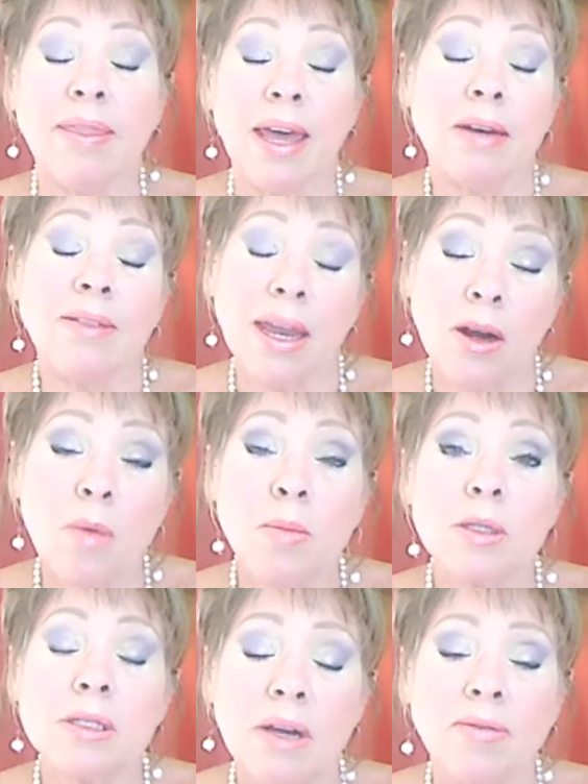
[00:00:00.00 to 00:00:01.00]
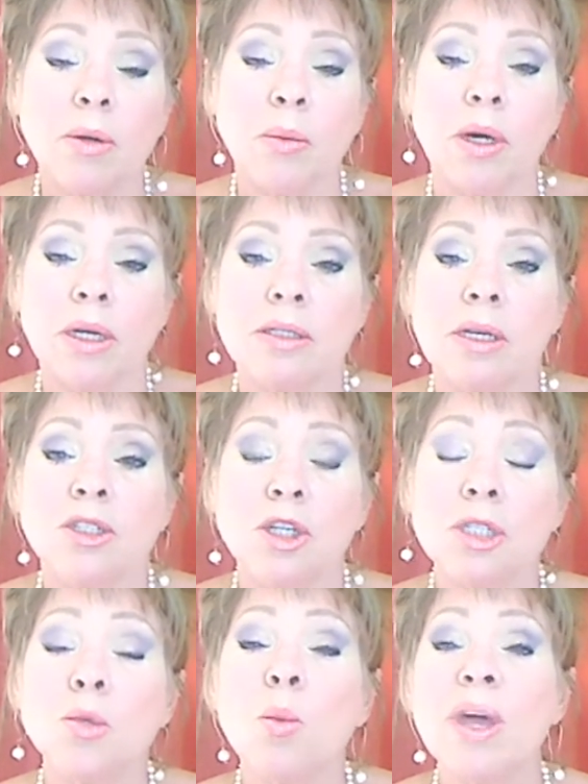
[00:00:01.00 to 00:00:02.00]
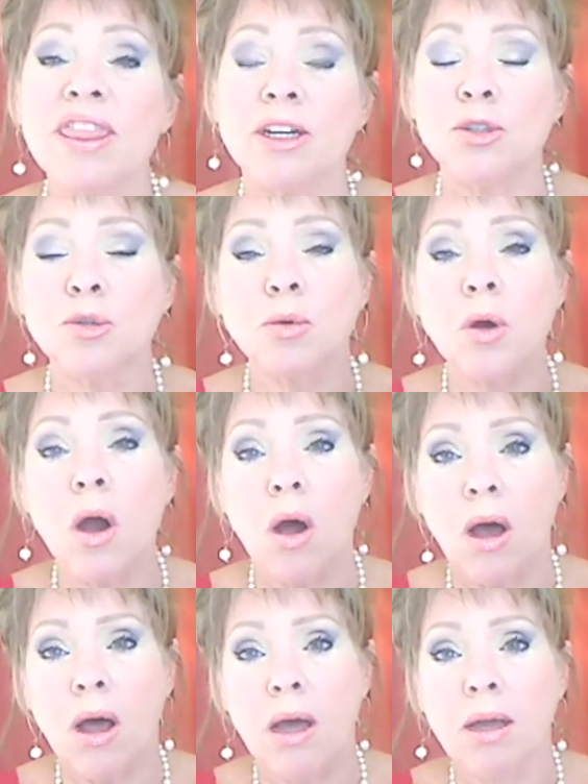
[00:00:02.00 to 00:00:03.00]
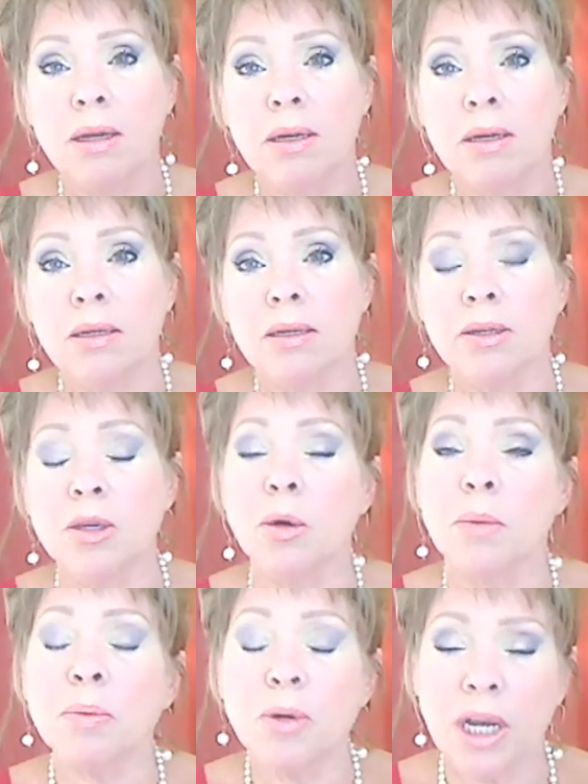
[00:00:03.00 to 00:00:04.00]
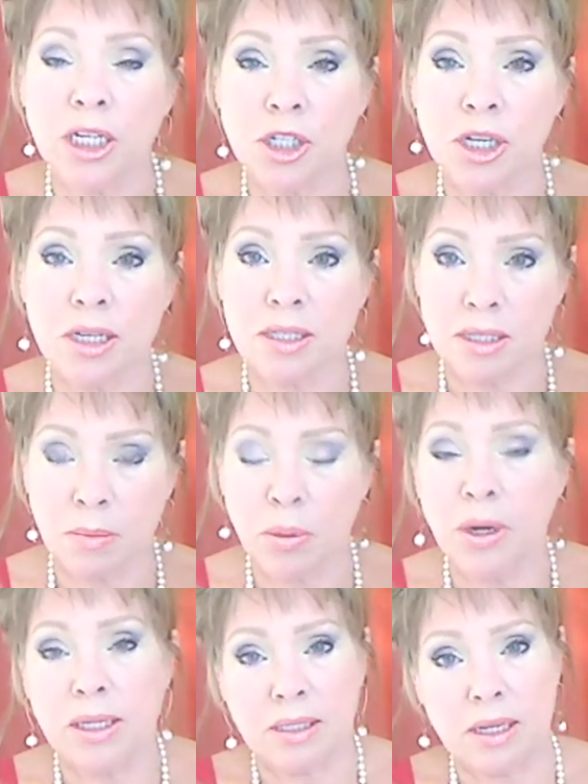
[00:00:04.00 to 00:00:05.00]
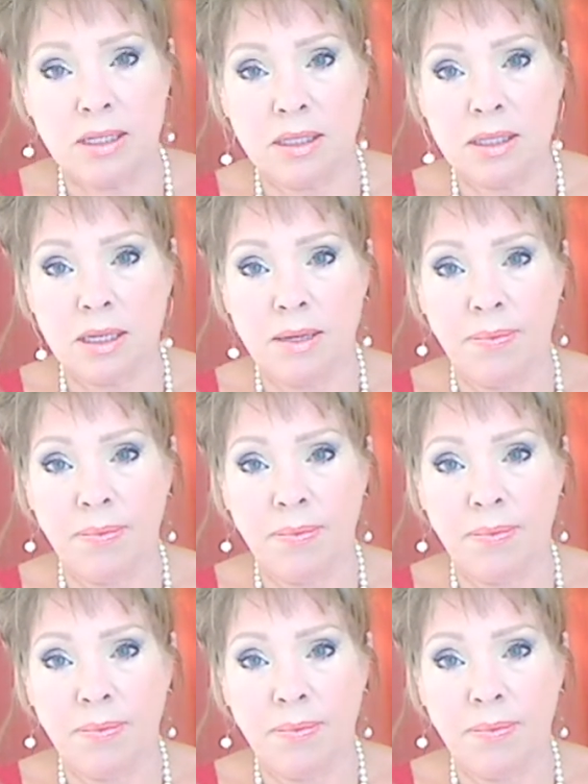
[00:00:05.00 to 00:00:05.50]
That almost never works. Just withdraw your precious presence,